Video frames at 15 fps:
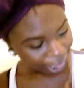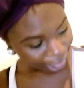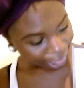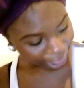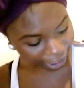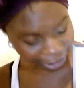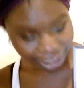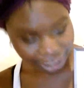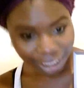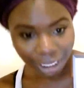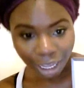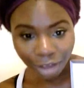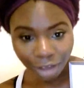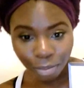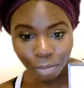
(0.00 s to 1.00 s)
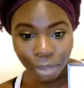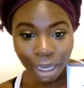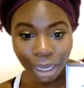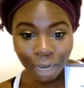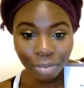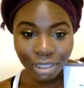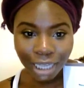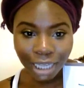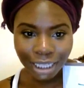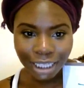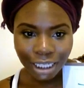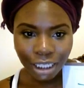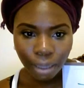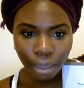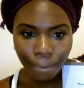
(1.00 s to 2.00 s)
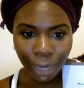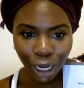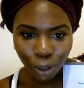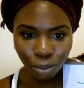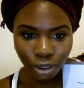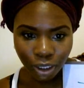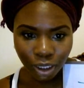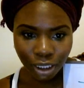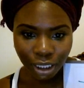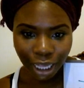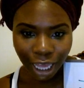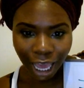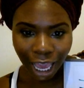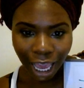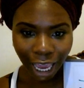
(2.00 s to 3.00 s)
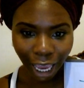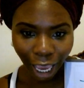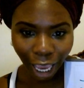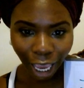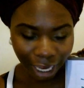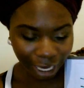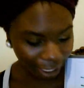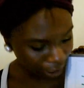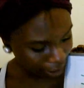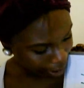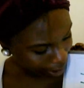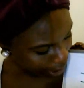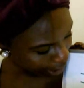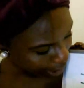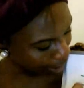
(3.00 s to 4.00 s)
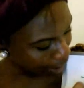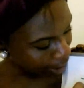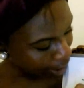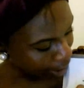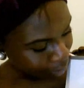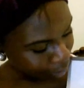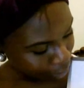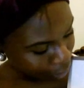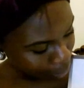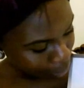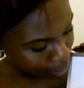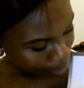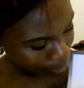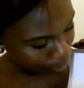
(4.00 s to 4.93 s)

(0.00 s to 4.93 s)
this heat protectant melts. And whoop,